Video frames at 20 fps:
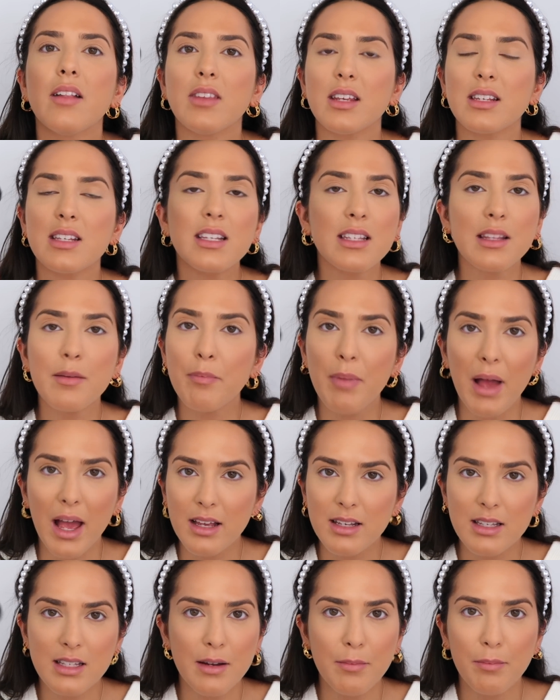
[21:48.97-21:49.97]
This is the
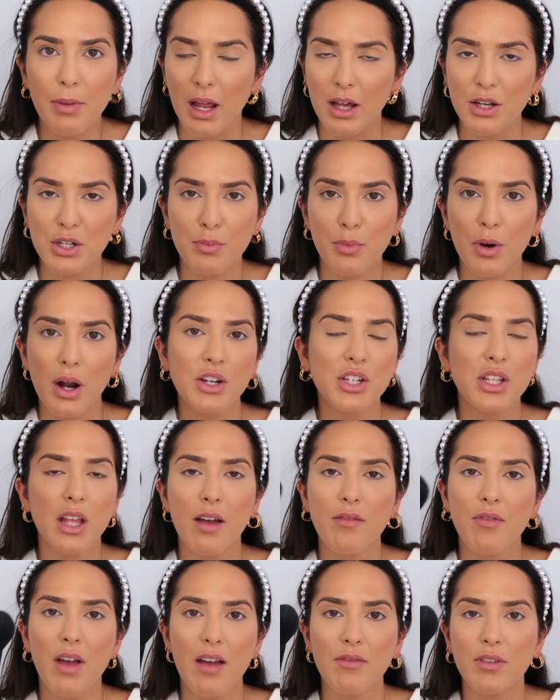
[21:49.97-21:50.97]
best blush brush
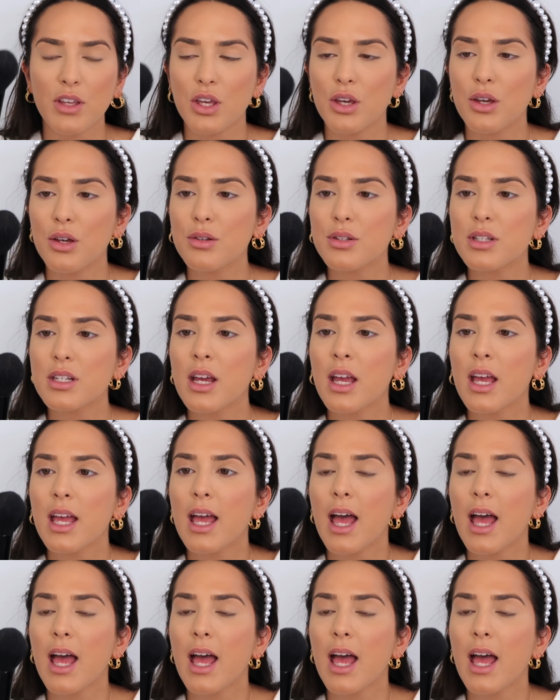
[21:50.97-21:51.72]
that I've ever used,